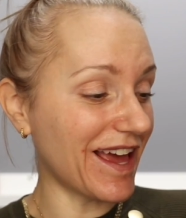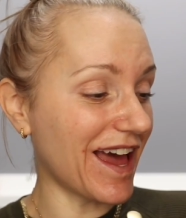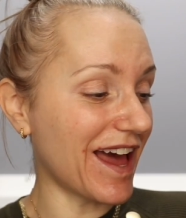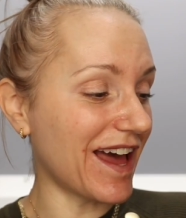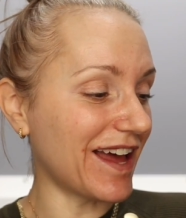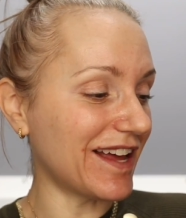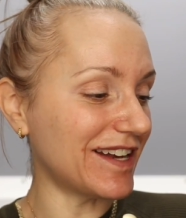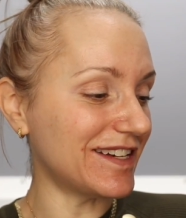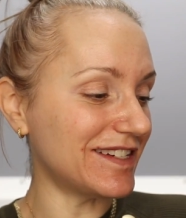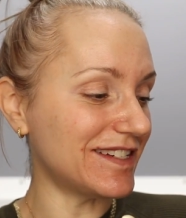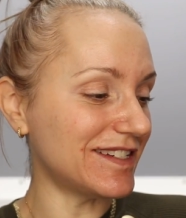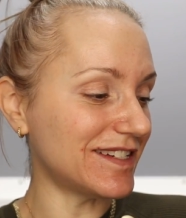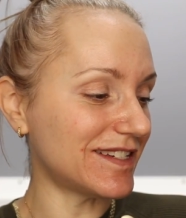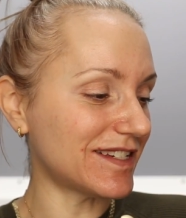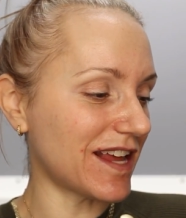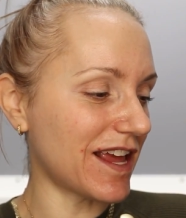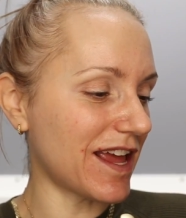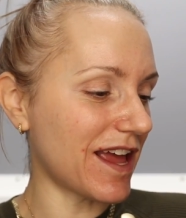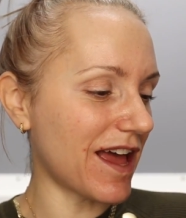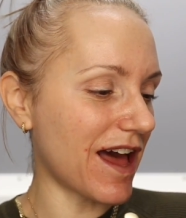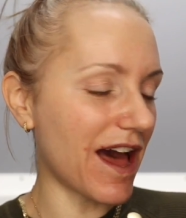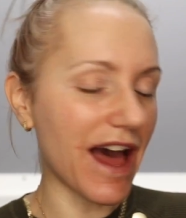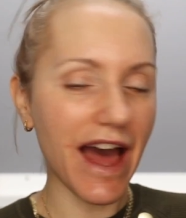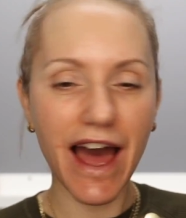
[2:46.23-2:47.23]
and
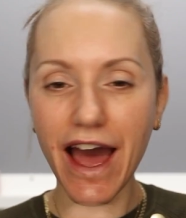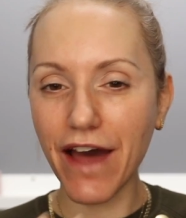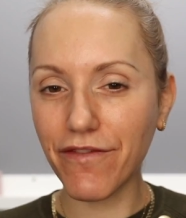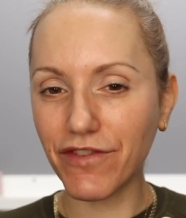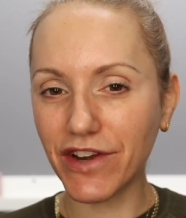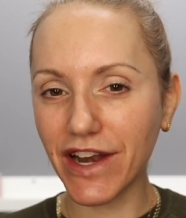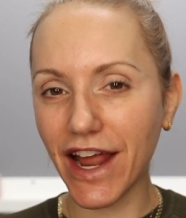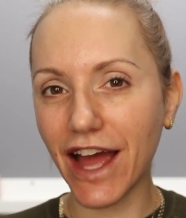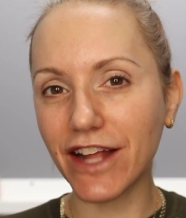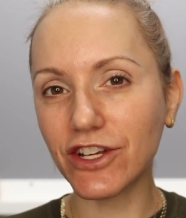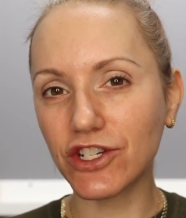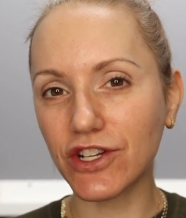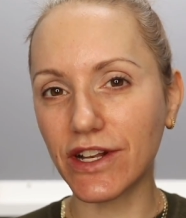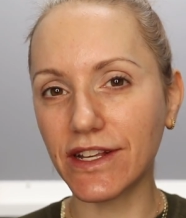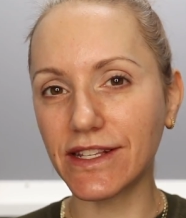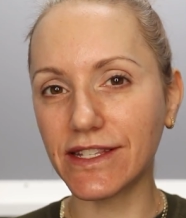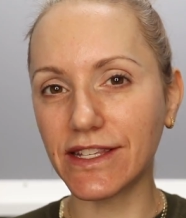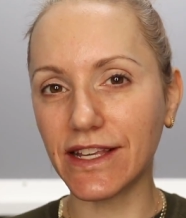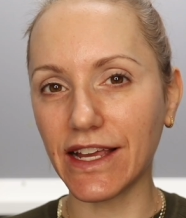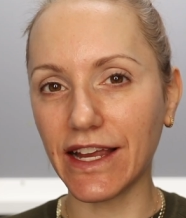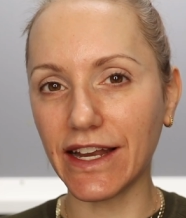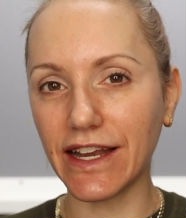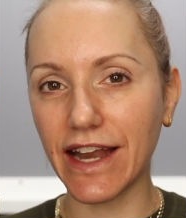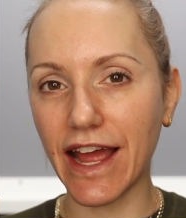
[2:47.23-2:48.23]
I haven't actually
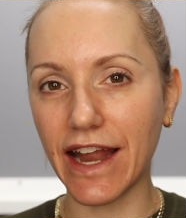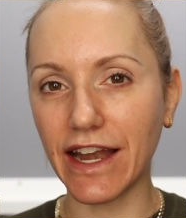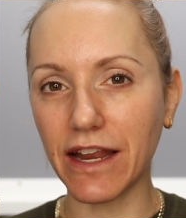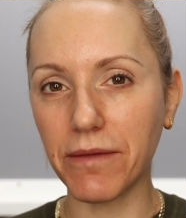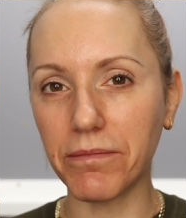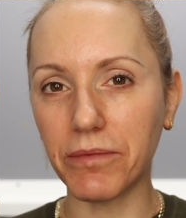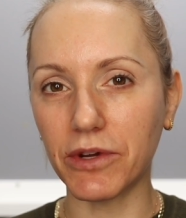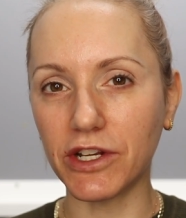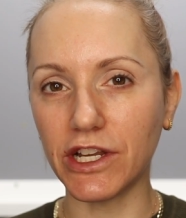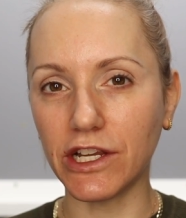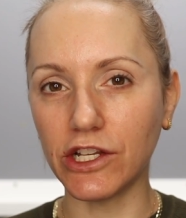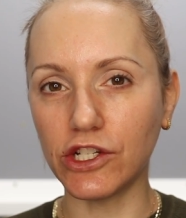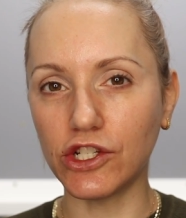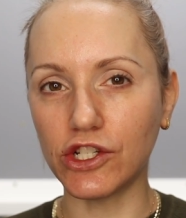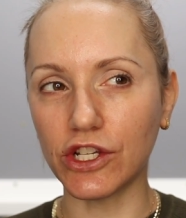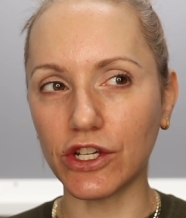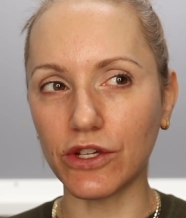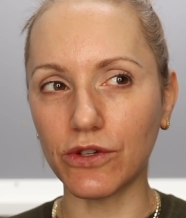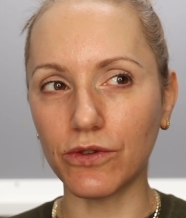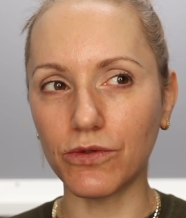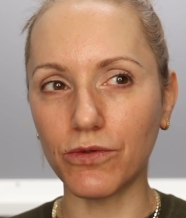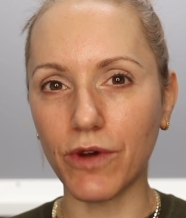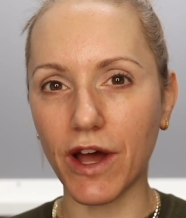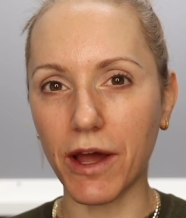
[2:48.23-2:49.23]
seen anybody
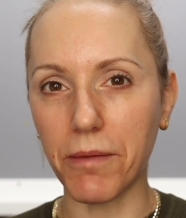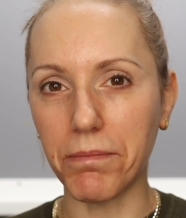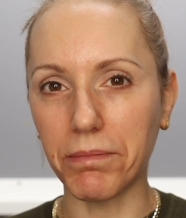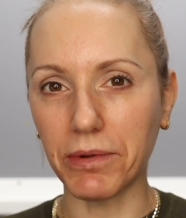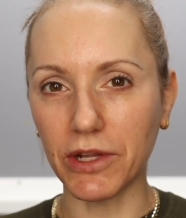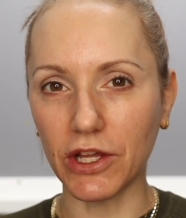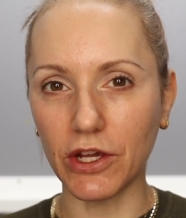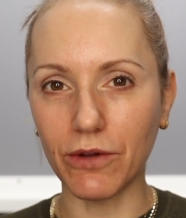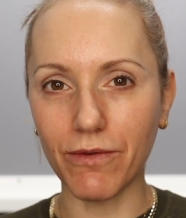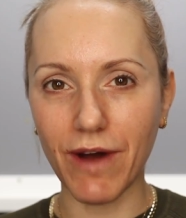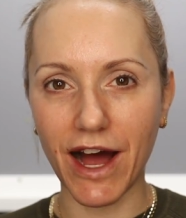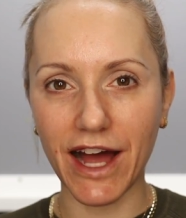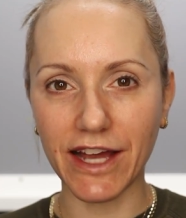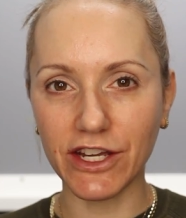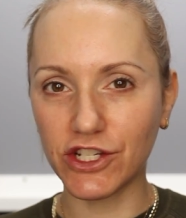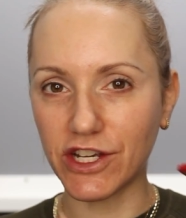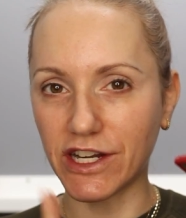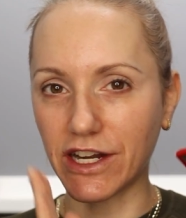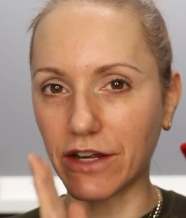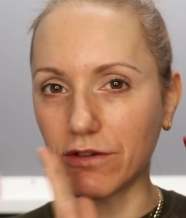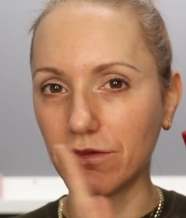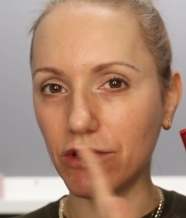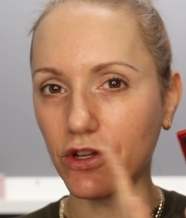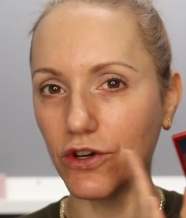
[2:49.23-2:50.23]
do a blue
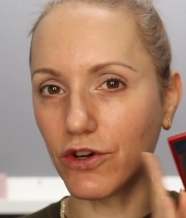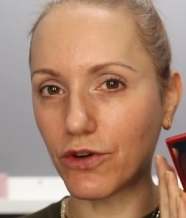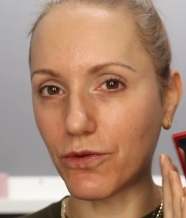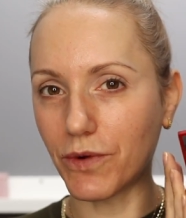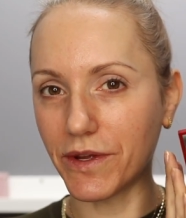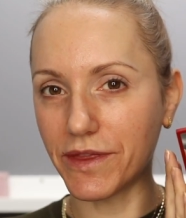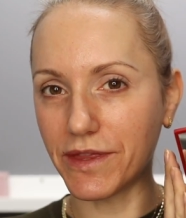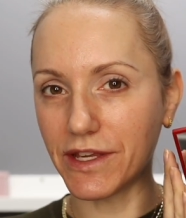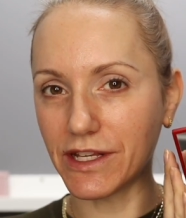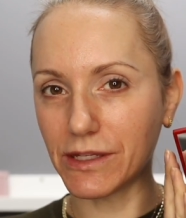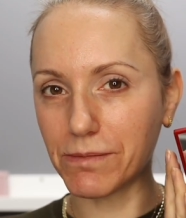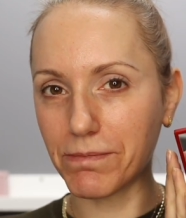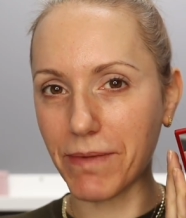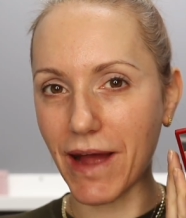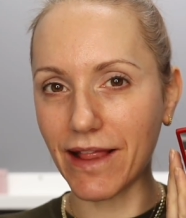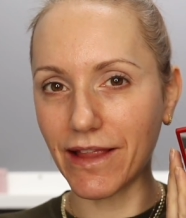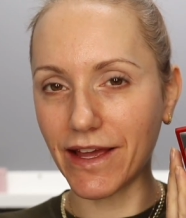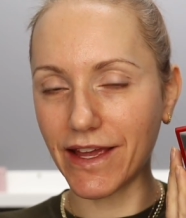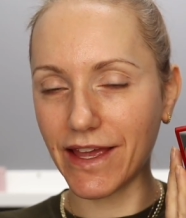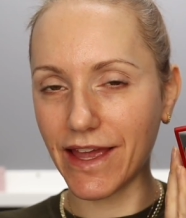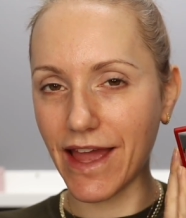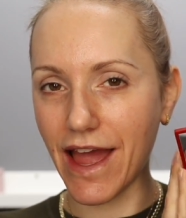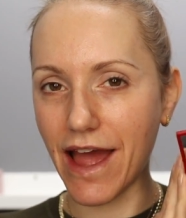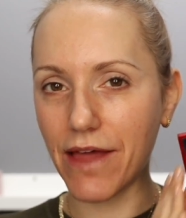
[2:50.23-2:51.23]
eyeshadow look with this
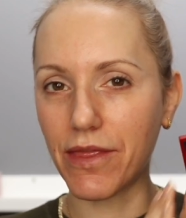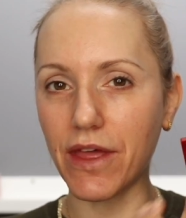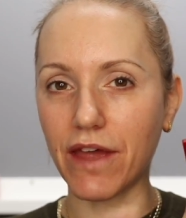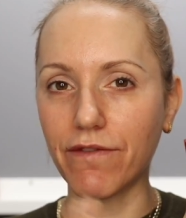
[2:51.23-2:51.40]
palette yet.